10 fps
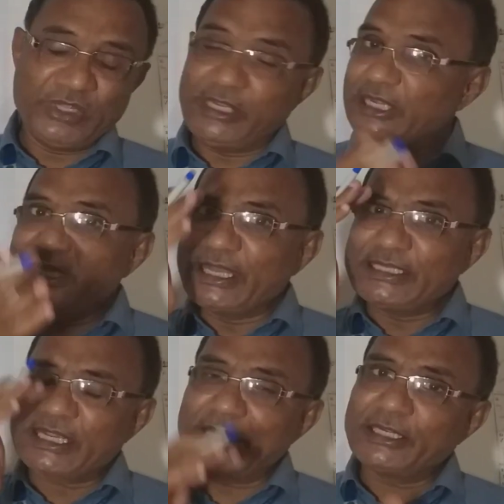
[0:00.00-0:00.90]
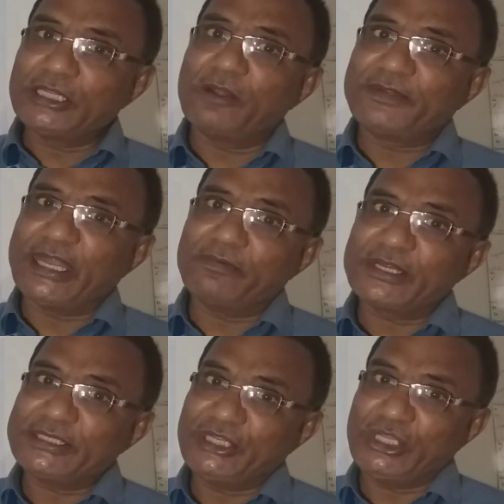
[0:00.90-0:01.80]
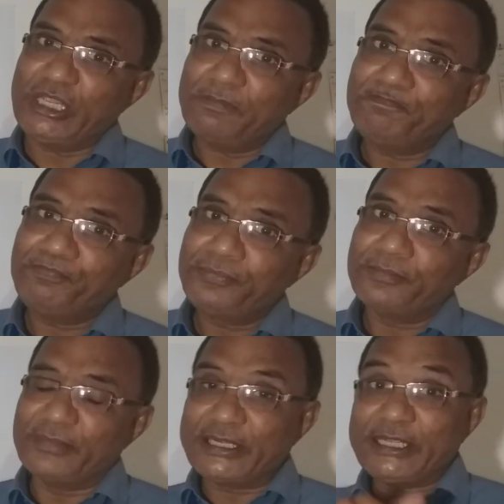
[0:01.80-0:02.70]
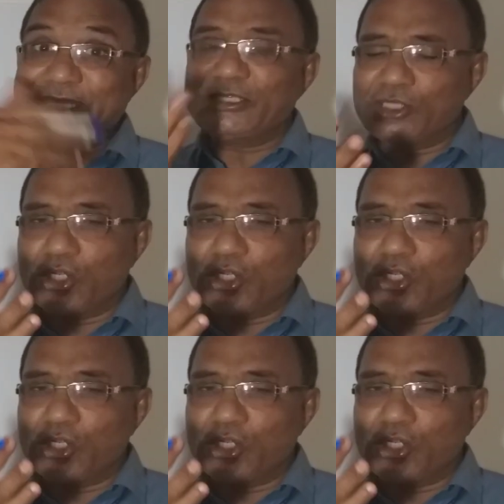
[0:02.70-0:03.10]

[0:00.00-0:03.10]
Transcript: India is a country of diversity, but it is